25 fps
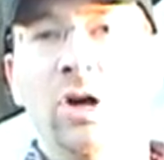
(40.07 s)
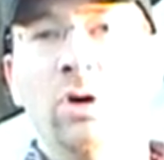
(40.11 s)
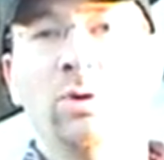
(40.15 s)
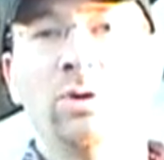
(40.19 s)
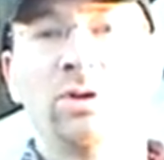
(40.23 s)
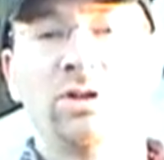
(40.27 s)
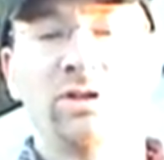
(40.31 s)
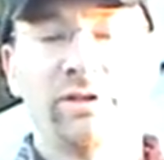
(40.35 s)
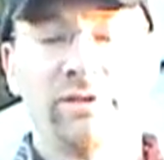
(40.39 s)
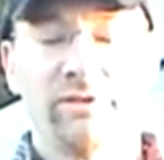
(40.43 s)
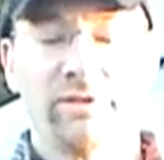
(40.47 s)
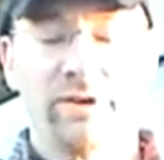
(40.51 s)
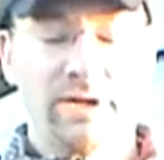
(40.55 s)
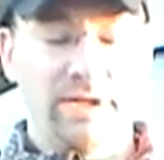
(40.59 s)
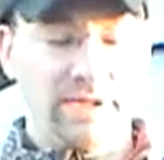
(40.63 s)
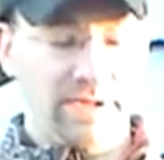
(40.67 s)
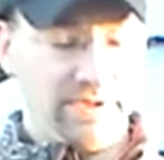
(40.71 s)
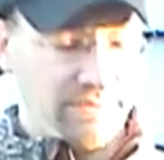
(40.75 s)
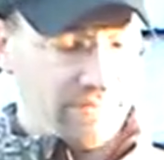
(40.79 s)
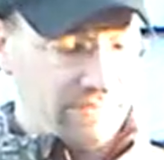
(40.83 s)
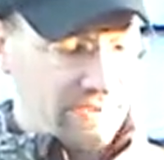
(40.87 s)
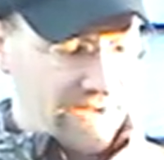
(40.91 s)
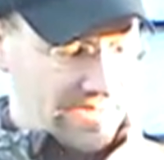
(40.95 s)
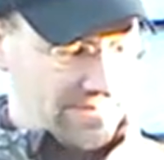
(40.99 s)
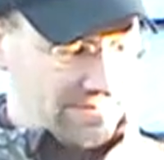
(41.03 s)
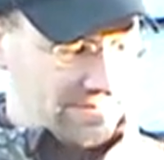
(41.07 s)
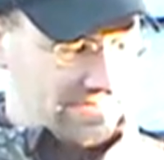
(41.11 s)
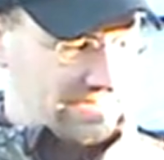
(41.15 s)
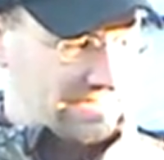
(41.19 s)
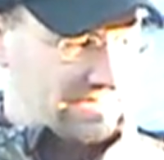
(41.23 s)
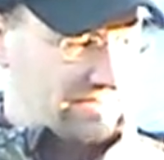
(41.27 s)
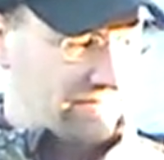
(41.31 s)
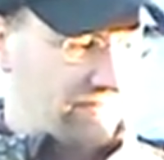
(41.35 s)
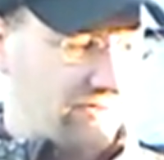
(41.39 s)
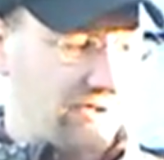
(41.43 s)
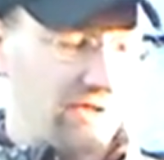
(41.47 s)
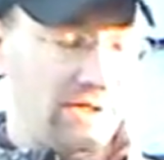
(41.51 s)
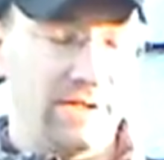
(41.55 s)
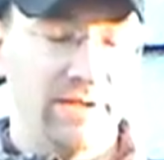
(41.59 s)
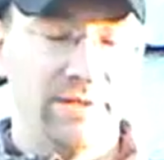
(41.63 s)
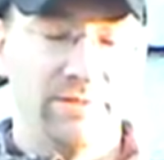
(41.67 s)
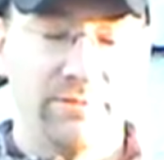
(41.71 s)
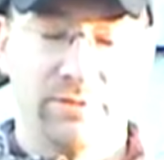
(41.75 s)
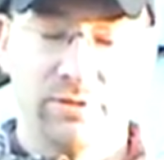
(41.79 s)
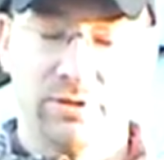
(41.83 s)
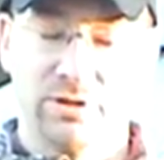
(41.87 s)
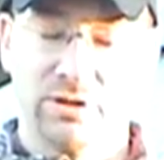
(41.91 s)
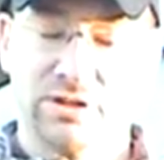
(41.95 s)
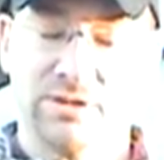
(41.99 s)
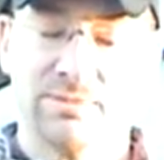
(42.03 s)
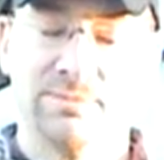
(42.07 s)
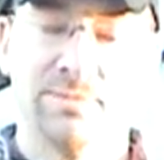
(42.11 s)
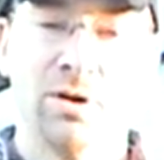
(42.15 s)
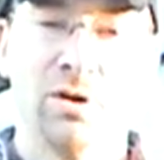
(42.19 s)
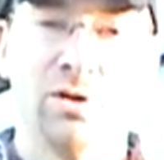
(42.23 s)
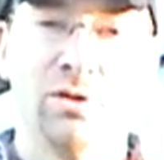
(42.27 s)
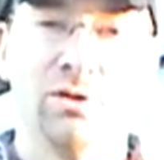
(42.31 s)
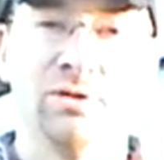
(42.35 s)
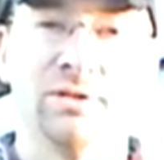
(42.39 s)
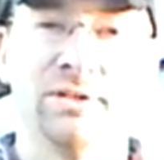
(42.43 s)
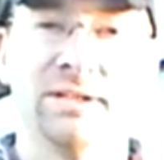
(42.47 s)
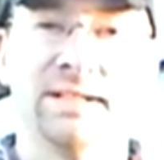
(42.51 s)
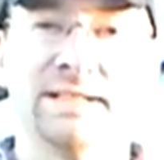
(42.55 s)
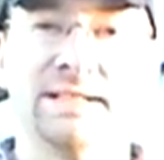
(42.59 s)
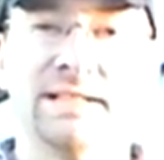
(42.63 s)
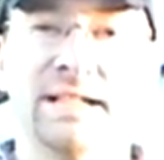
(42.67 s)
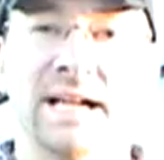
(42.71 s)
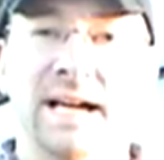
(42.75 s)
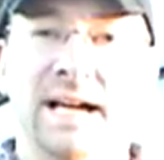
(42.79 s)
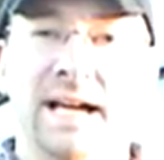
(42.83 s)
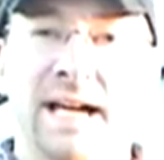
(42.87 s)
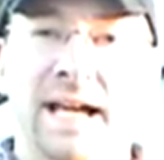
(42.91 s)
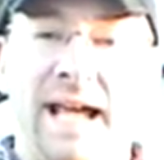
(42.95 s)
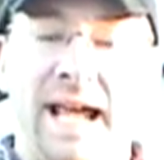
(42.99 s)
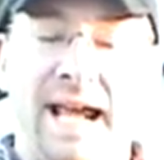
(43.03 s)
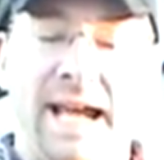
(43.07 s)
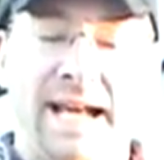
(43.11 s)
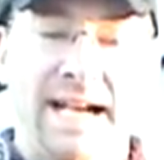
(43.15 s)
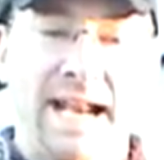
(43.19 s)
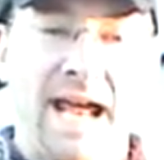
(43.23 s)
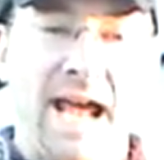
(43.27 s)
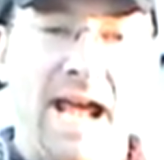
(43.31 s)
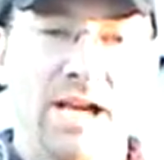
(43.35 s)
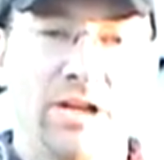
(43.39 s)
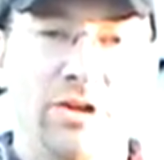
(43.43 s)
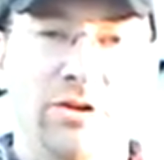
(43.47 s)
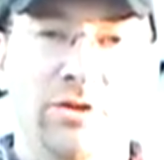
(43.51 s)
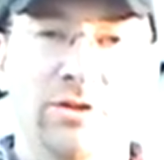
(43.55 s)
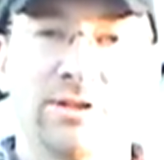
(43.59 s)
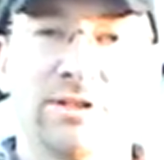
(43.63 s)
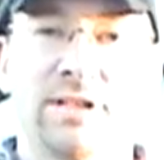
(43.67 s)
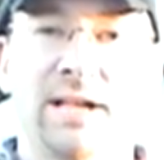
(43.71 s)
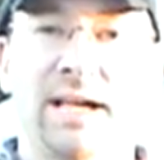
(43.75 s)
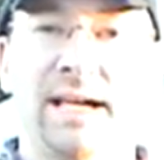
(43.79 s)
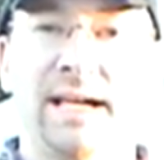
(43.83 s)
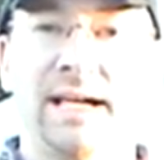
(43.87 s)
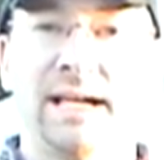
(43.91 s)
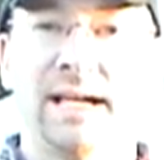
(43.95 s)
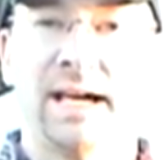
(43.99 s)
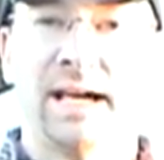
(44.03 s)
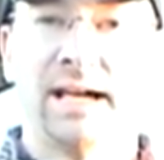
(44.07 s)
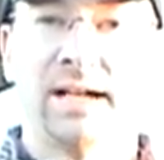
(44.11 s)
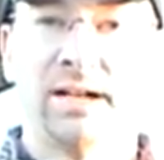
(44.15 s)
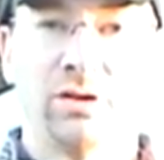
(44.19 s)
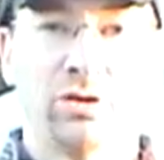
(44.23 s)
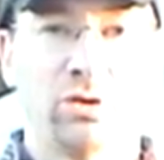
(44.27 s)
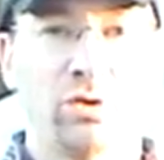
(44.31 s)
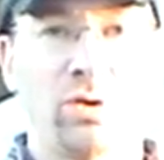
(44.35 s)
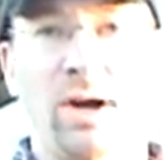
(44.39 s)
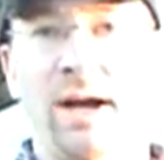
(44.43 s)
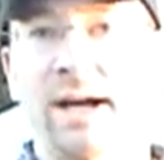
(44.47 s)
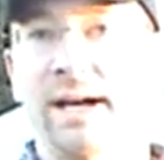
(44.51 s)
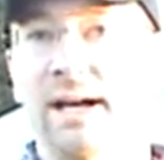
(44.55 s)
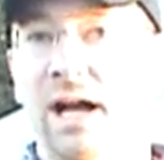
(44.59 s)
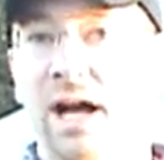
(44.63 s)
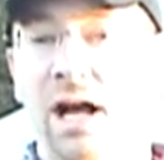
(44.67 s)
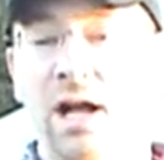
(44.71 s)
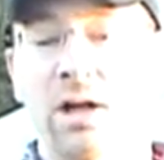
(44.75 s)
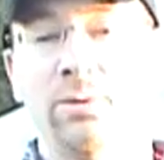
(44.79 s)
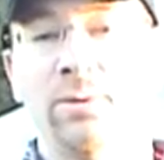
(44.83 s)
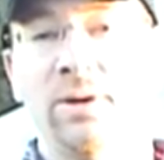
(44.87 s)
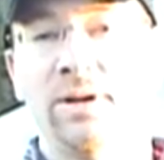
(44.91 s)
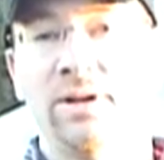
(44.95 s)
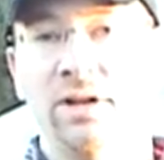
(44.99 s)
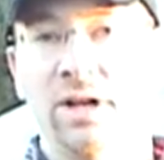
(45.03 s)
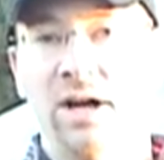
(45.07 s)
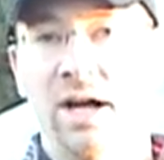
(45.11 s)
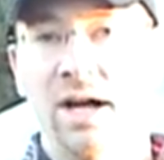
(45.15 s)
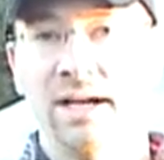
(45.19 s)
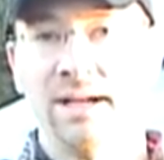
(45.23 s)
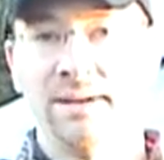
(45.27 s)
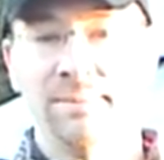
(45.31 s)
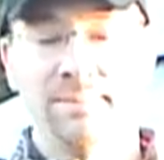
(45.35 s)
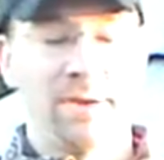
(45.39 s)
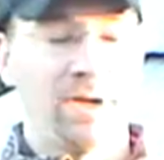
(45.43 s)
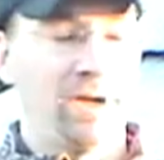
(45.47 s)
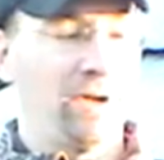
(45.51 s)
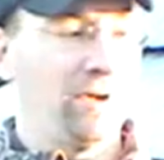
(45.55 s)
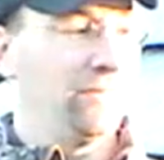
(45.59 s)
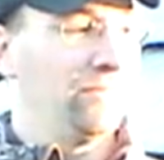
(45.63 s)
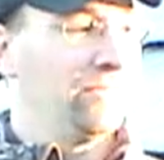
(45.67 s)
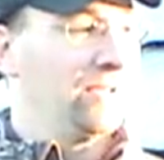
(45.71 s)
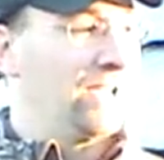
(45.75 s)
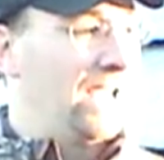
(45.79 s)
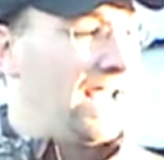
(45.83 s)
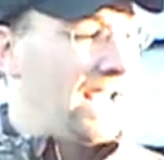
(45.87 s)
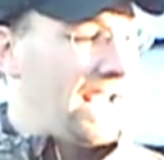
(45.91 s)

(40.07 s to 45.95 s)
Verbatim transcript: which are very famous and very for smoothness and accuracy and a great all-around hunting bow.